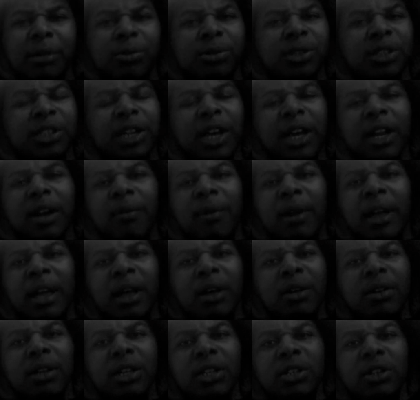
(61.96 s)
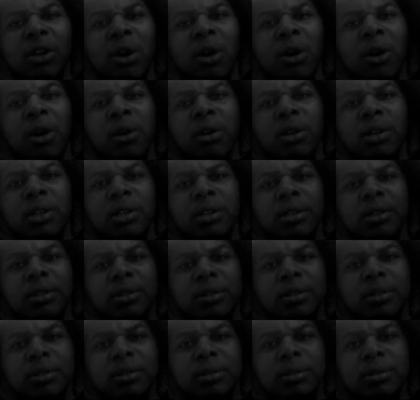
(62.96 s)
People sat around, they talked,
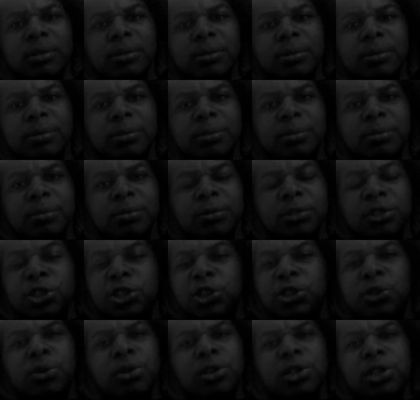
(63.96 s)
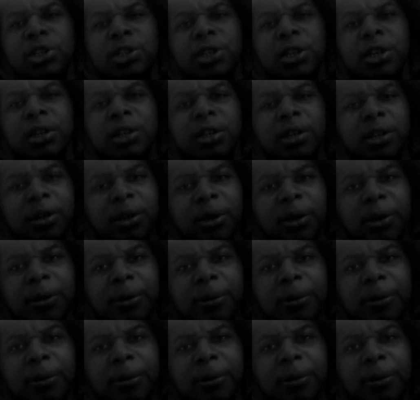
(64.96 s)
shooting shit.